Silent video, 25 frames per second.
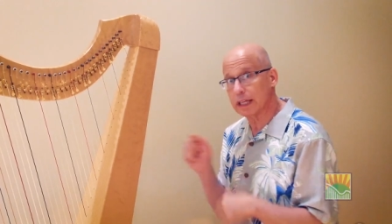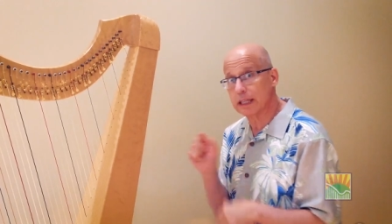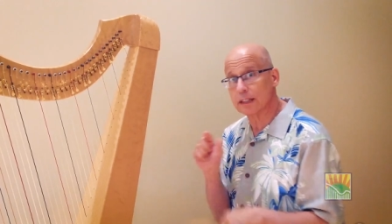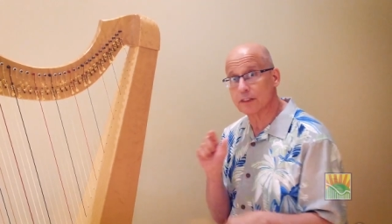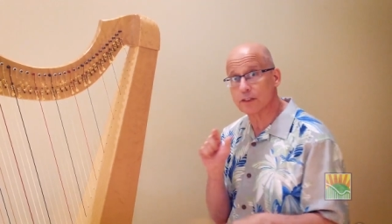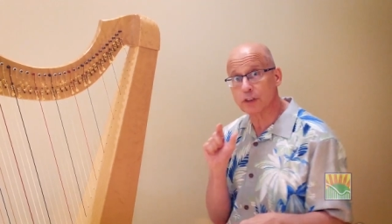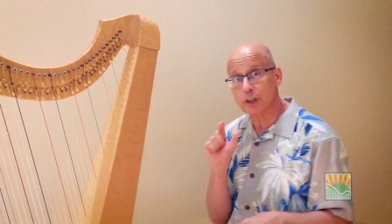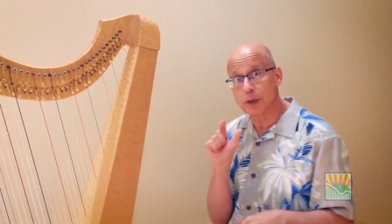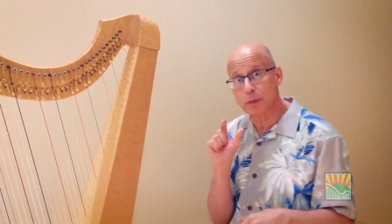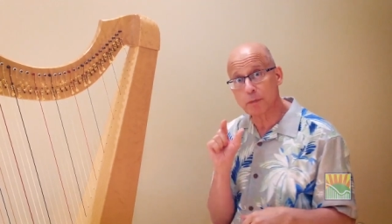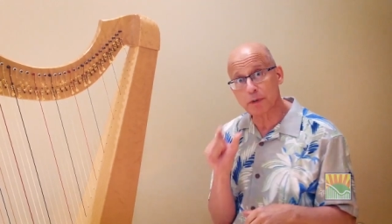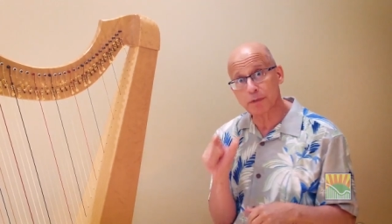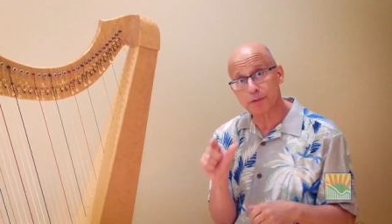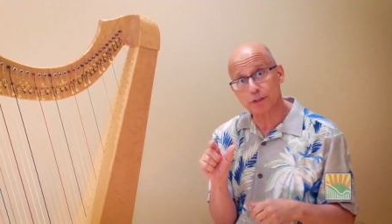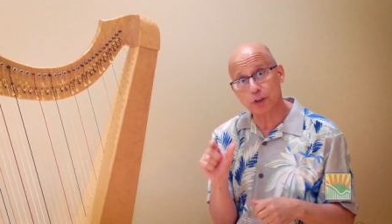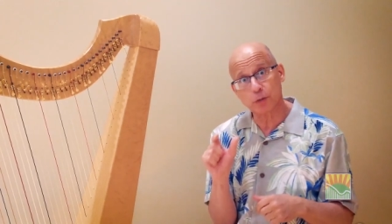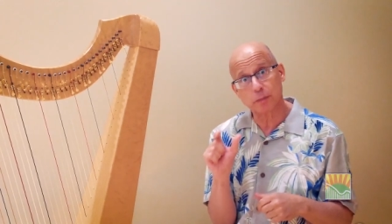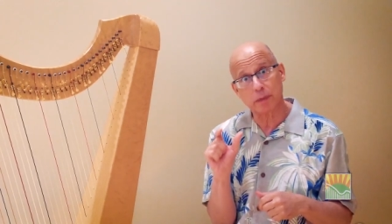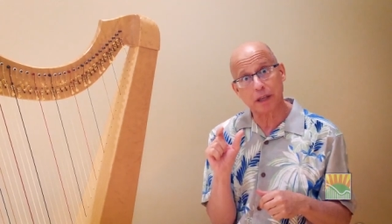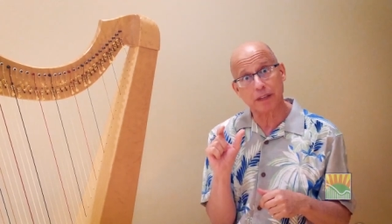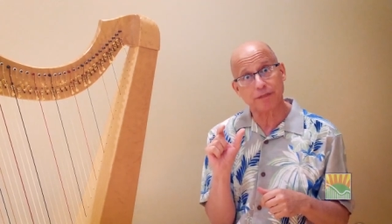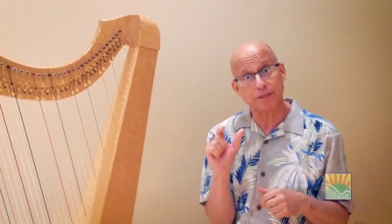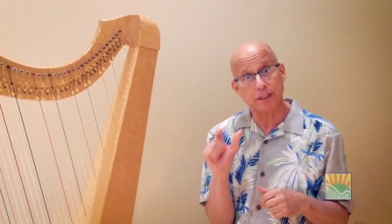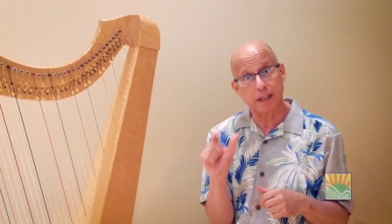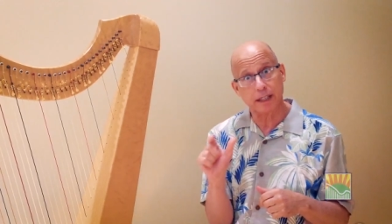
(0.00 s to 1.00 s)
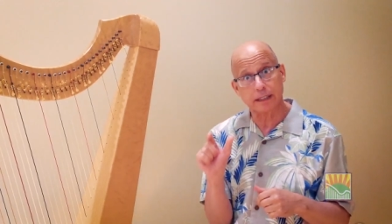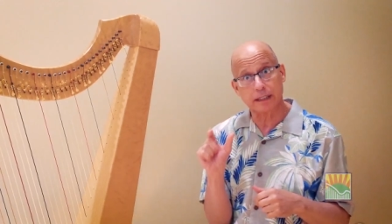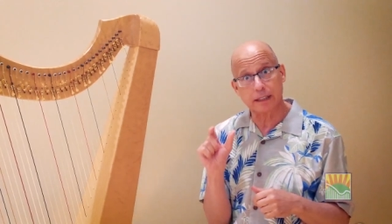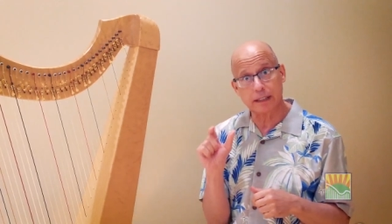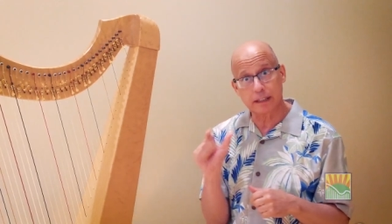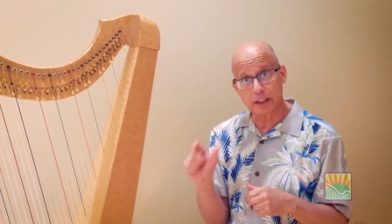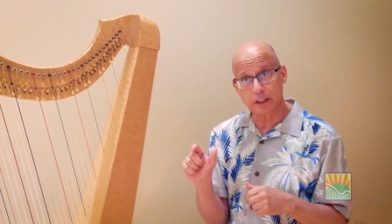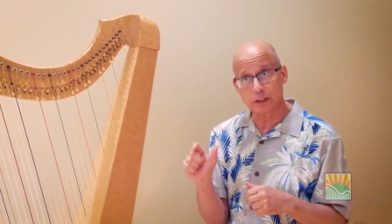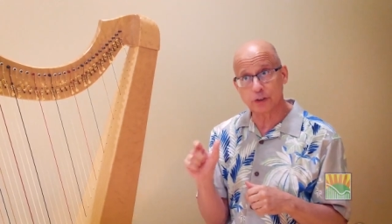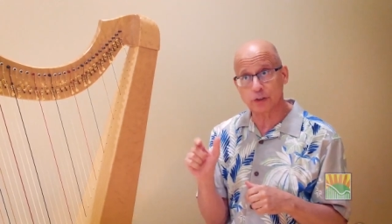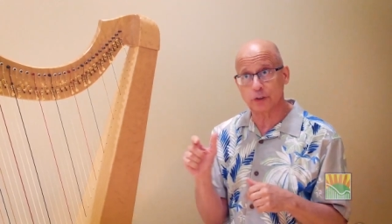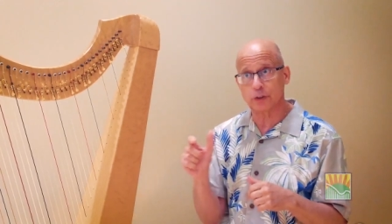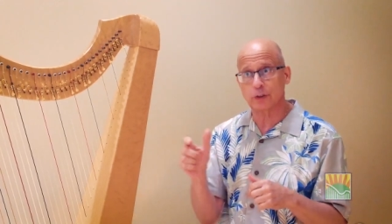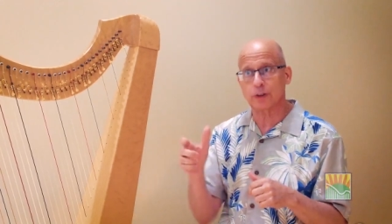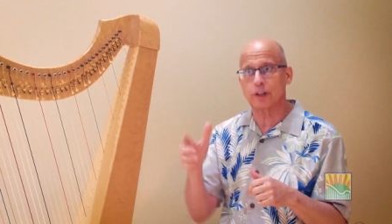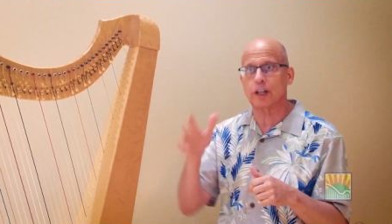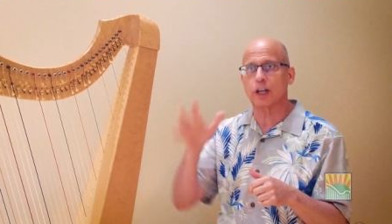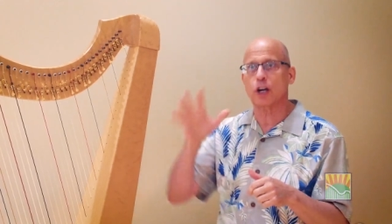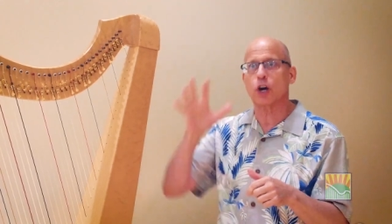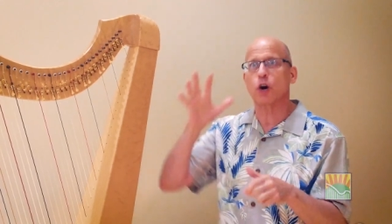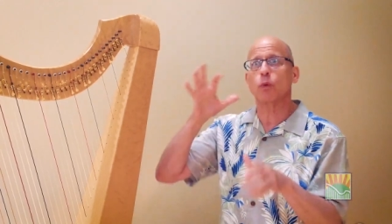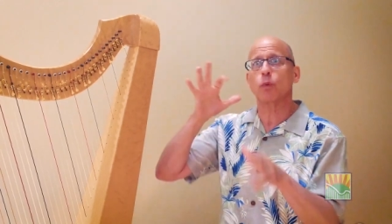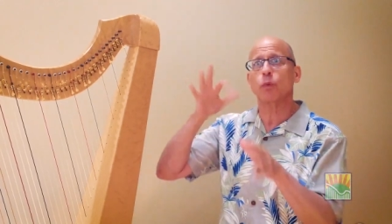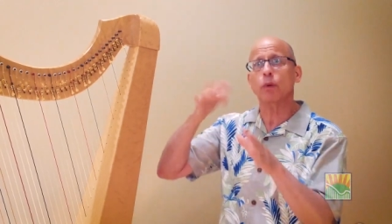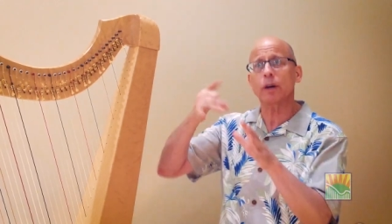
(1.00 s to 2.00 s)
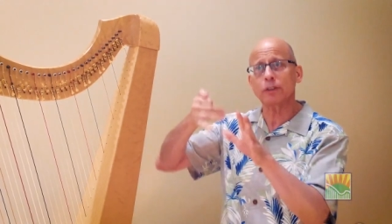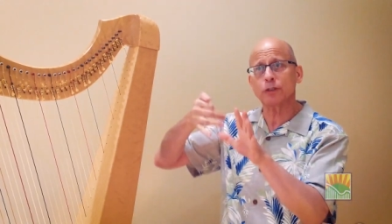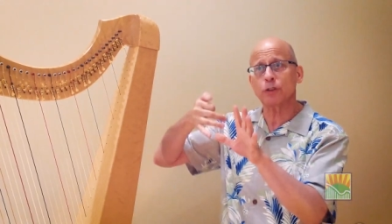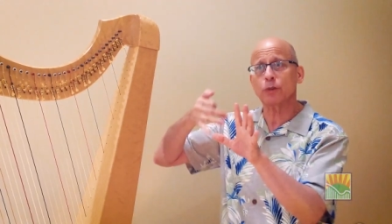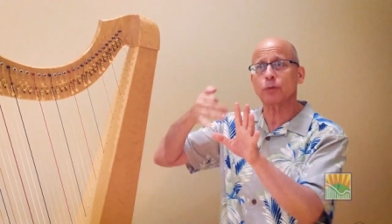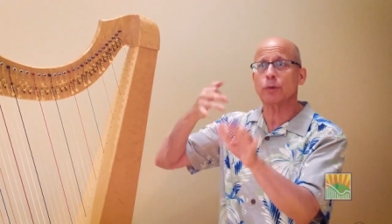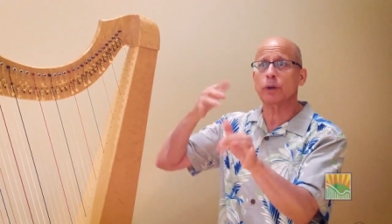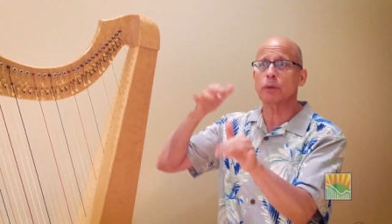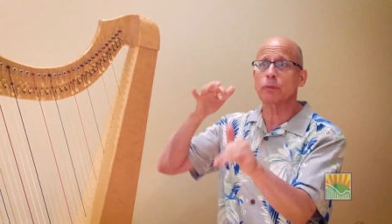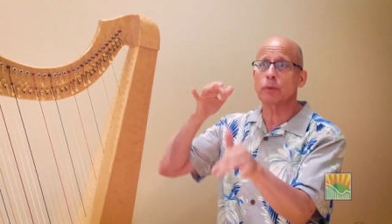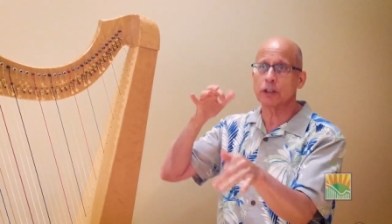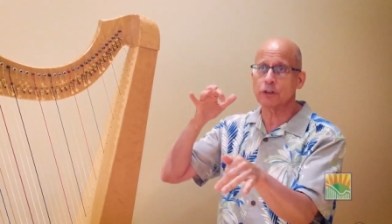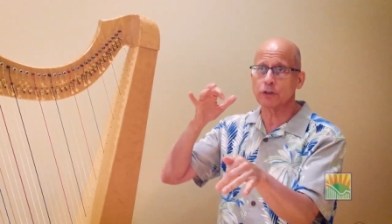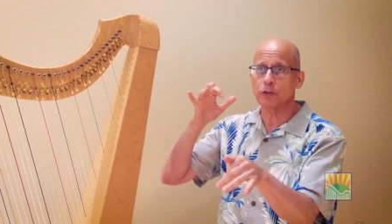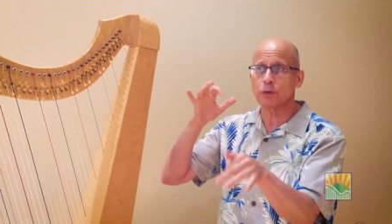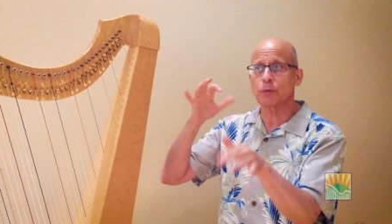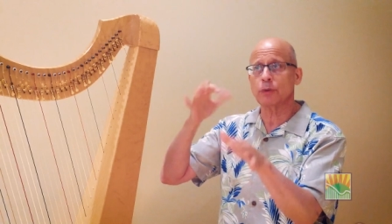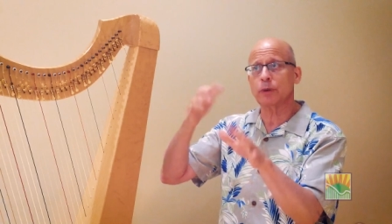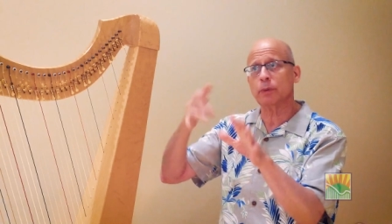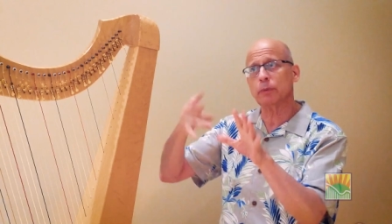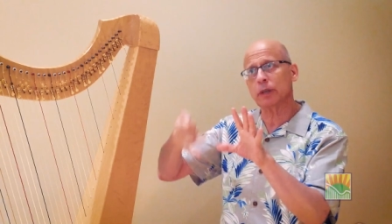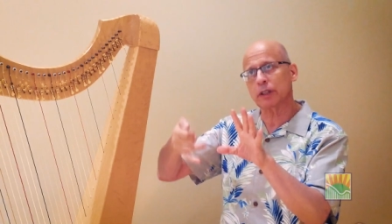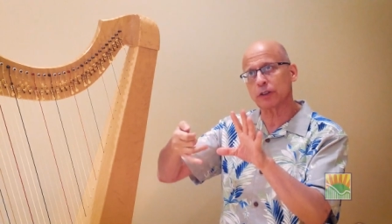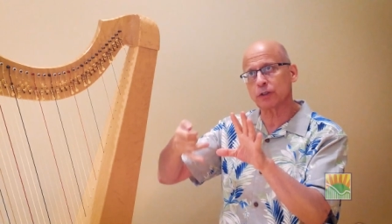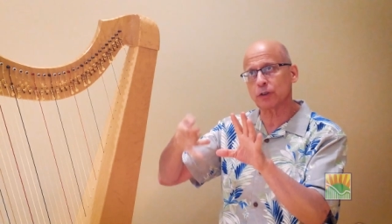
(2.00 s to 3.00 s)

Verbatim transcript: And some of you may find it easier to go 1, 2, 3, 1, 2, 3, 1,